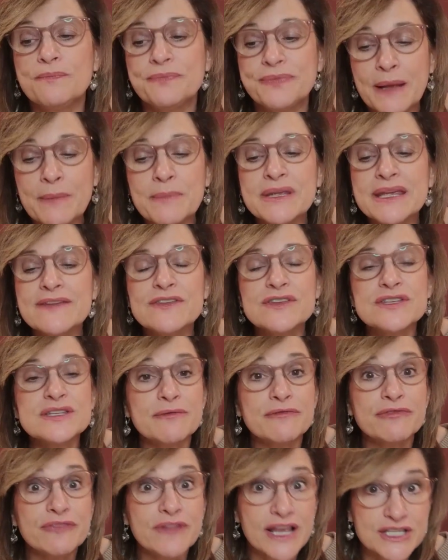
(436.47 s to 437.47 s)
Let me give you some
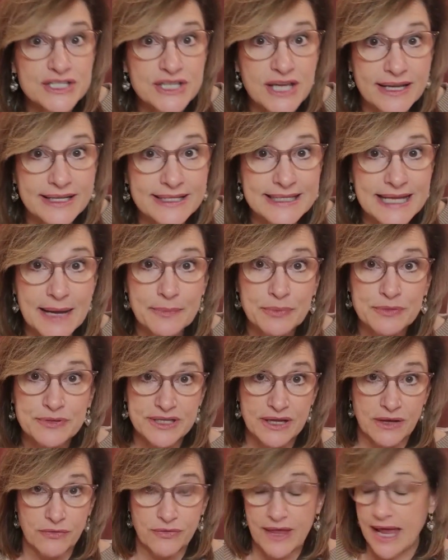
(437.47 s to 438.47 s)
flesh out examples
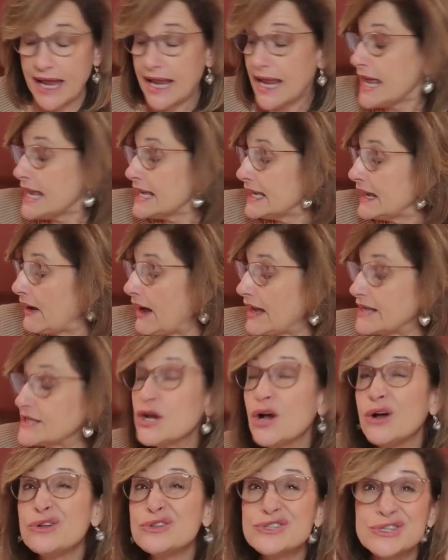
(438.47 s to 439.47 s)
on that. Now, I
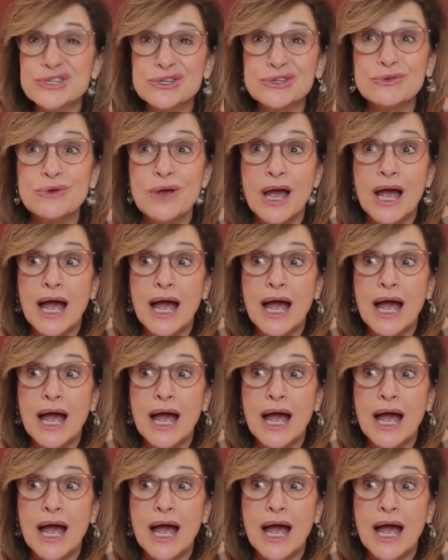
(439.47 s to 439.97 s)
told you